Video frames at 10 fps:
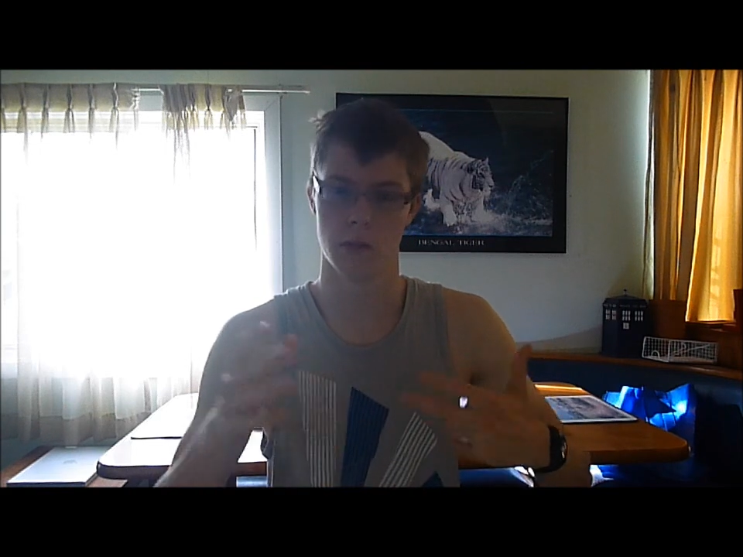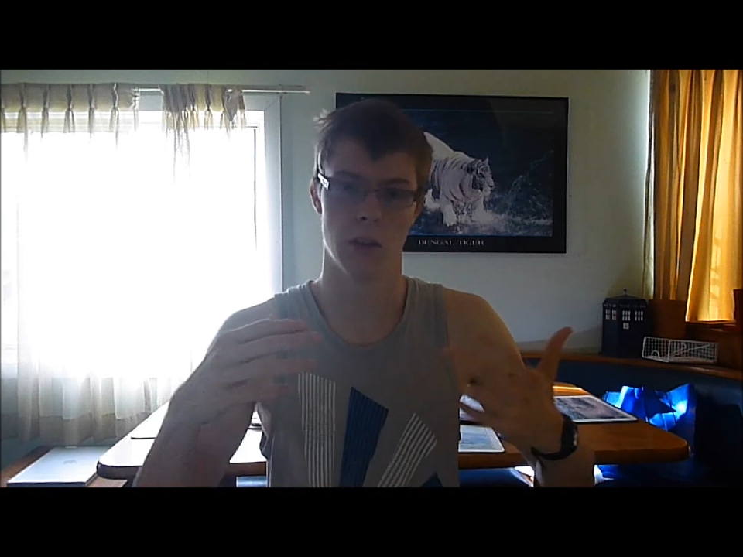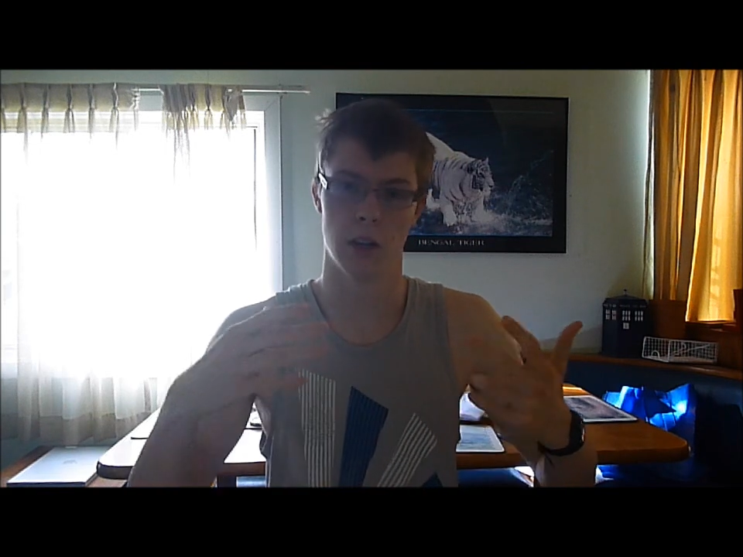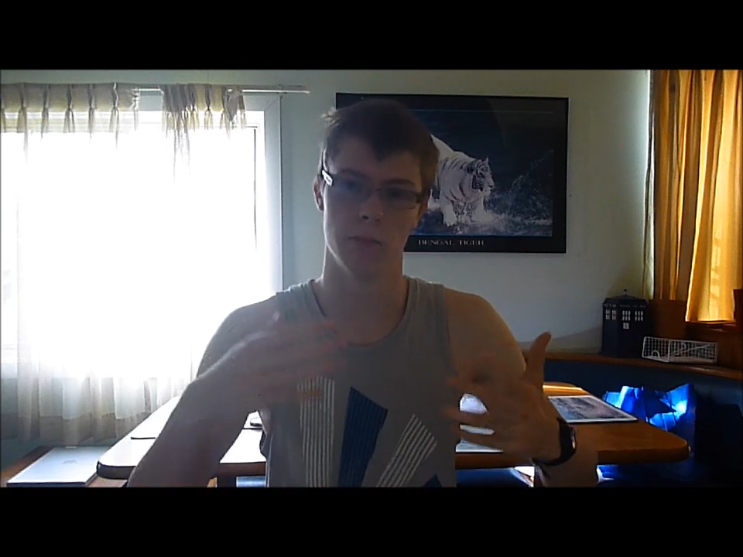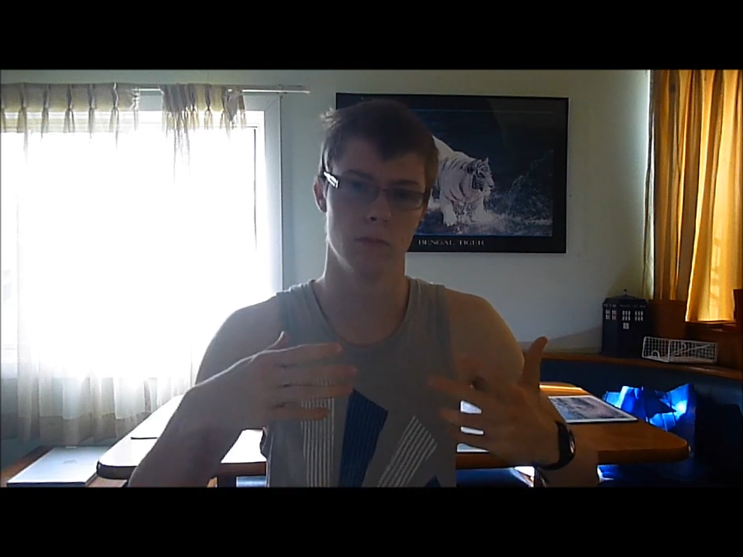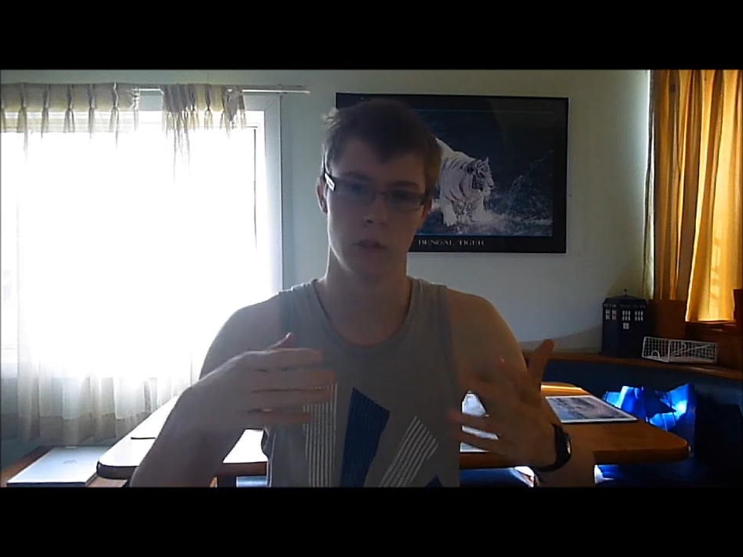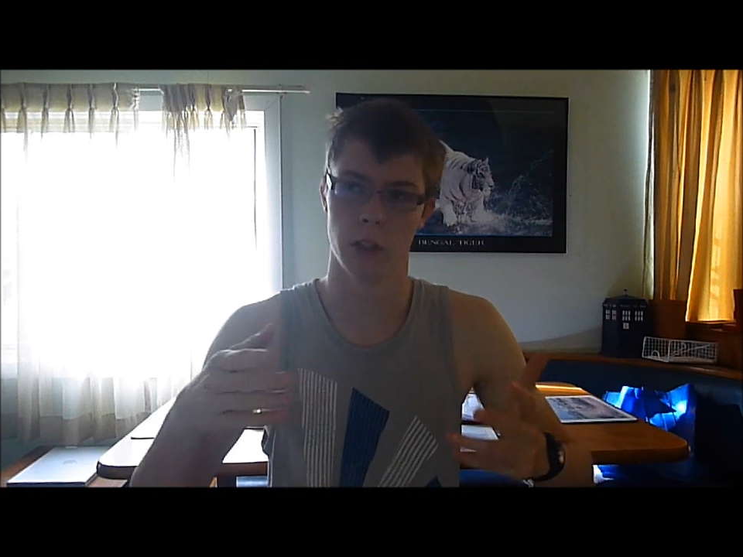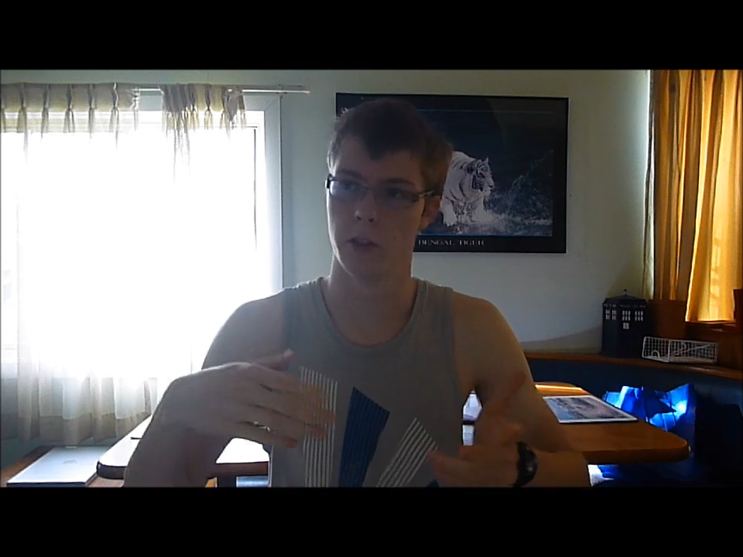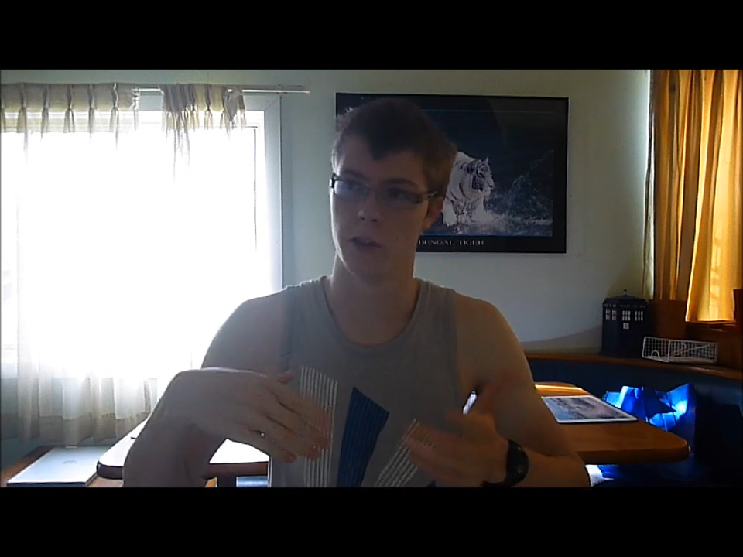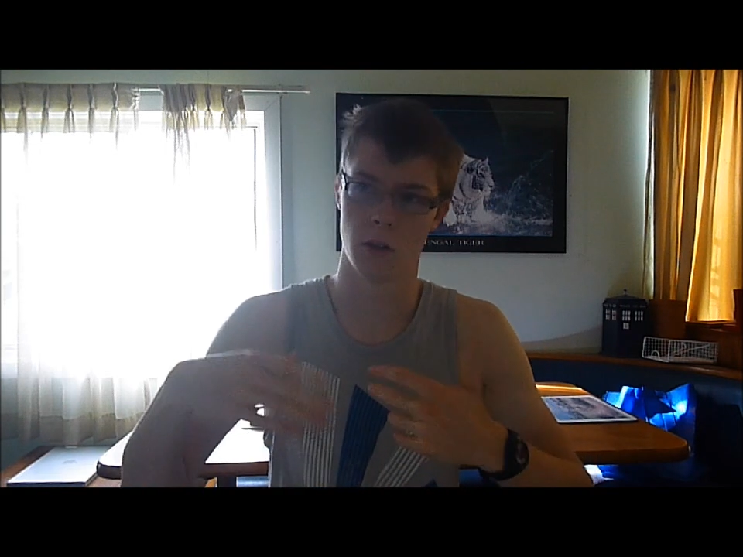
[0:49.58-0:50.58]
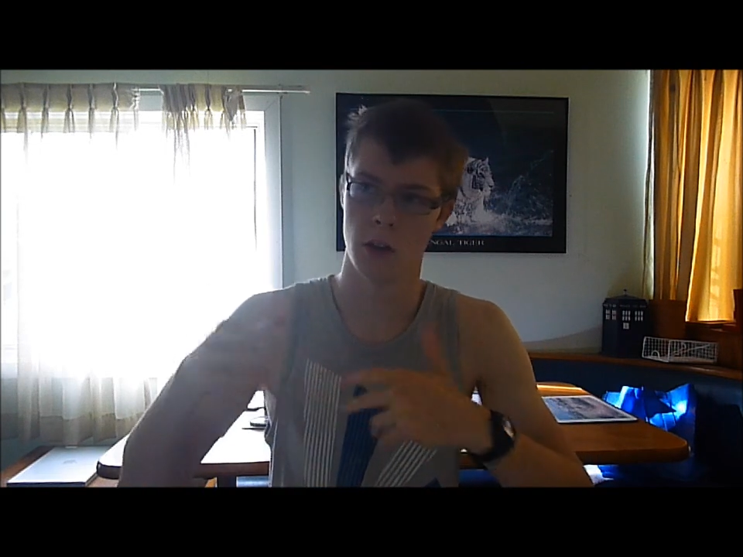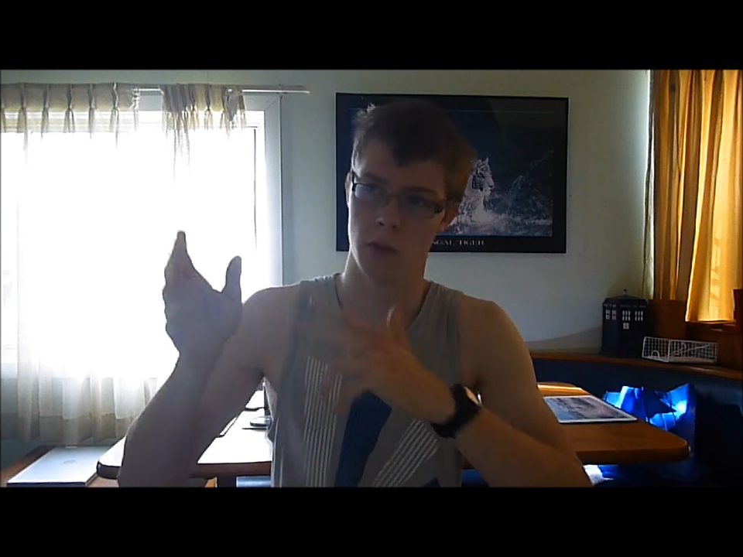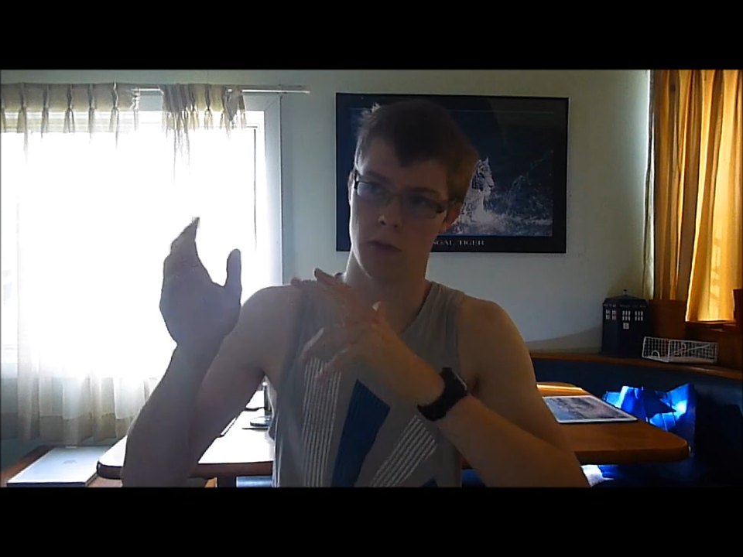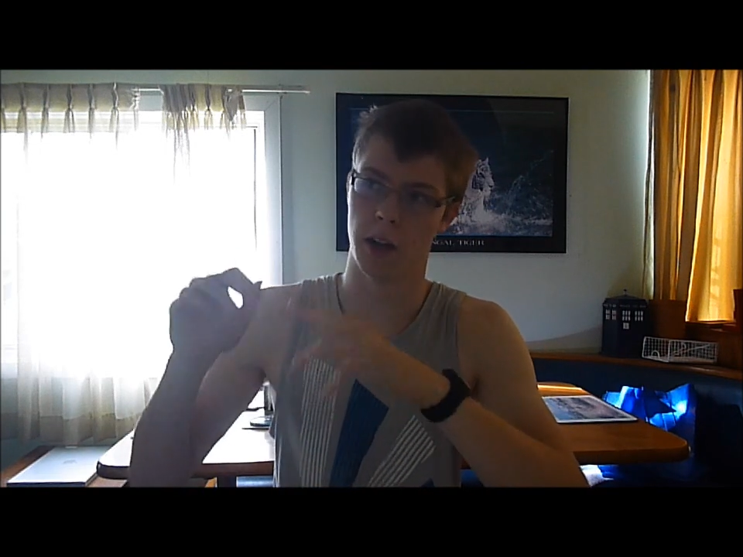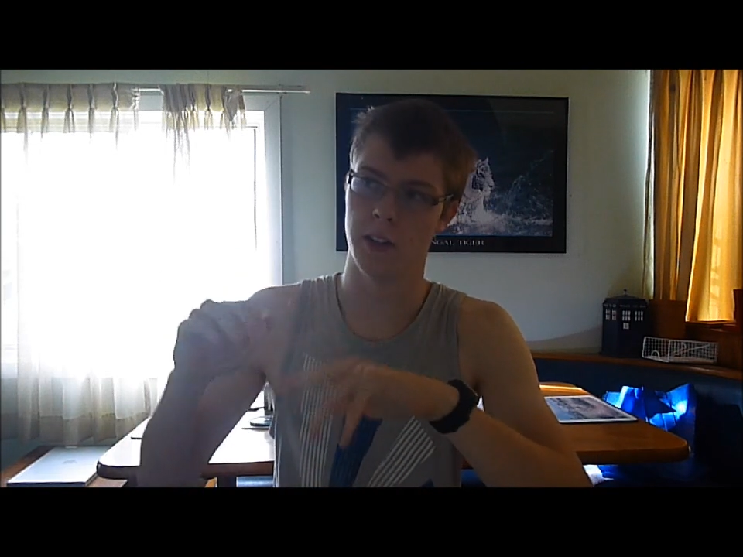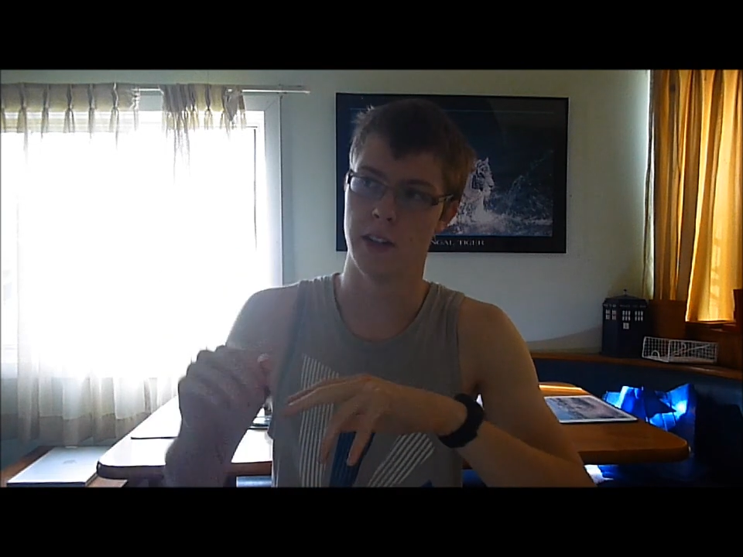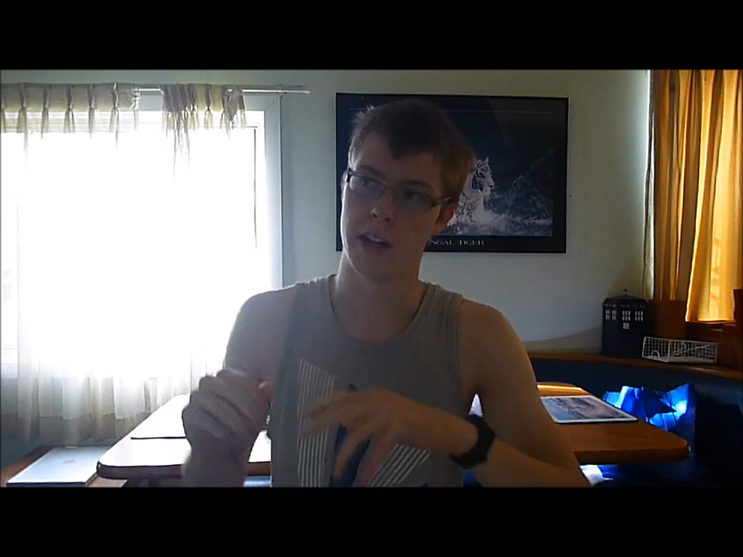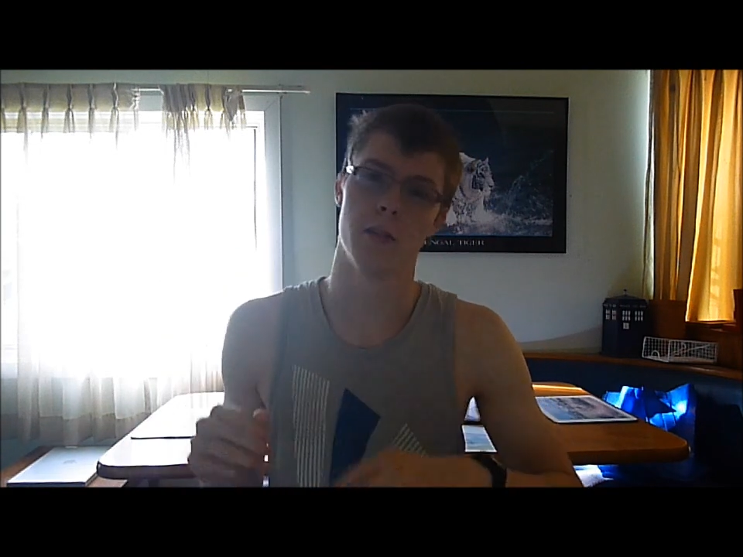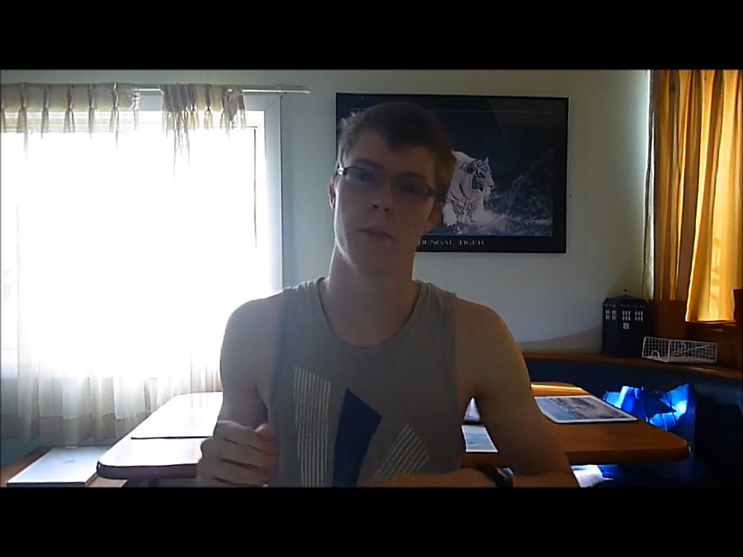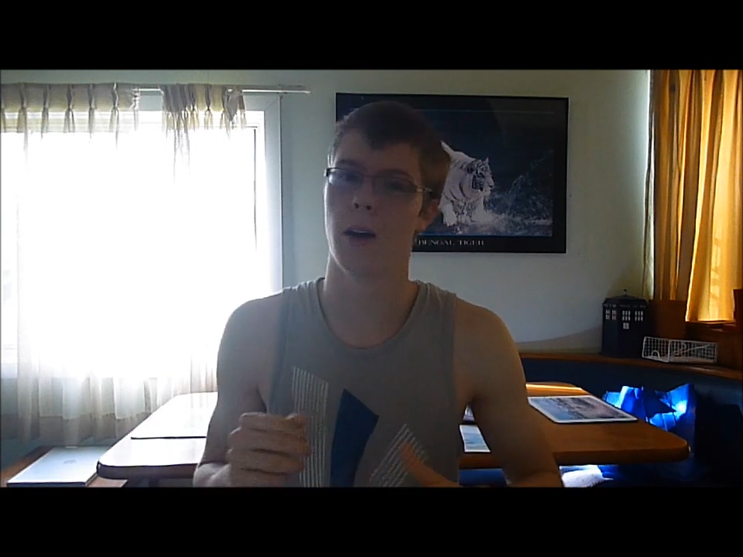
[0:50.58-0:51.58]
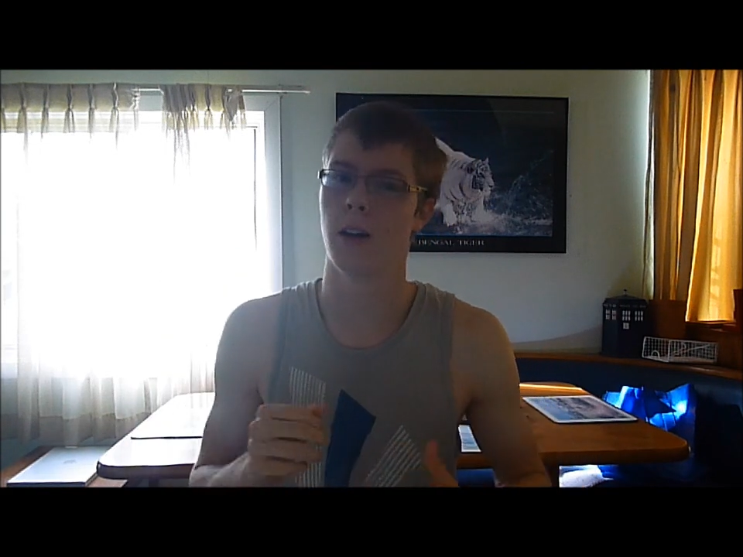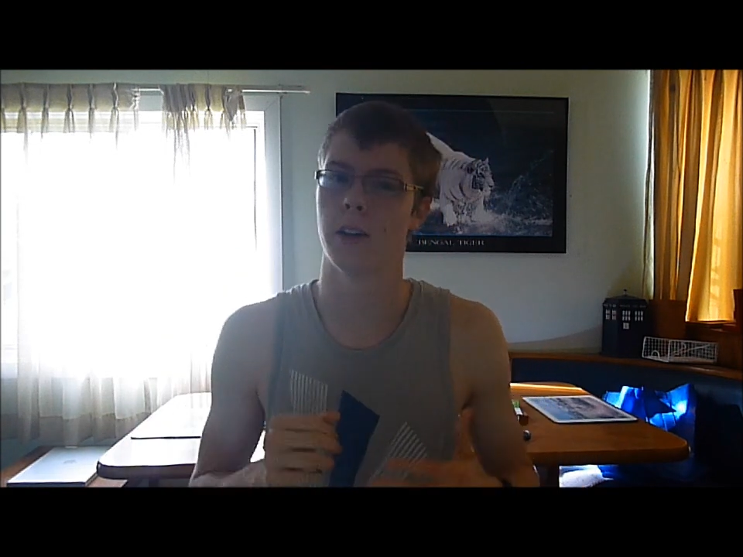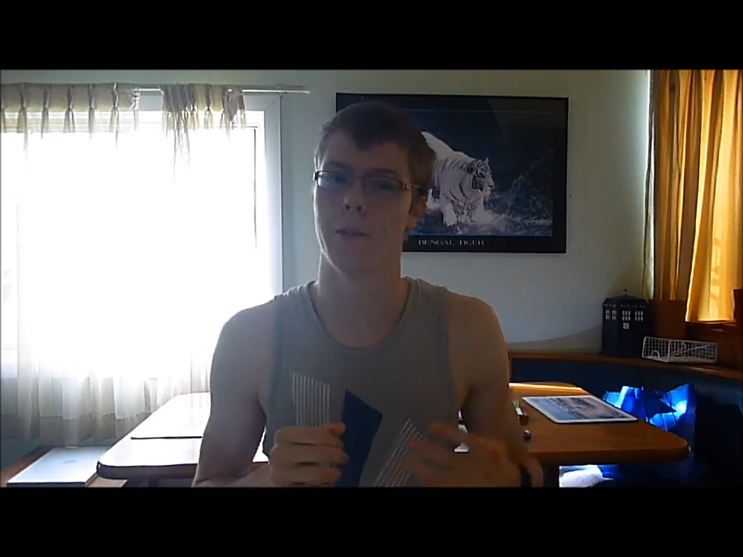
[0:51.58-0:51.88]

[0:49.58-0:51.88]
um, you know, just run down at the park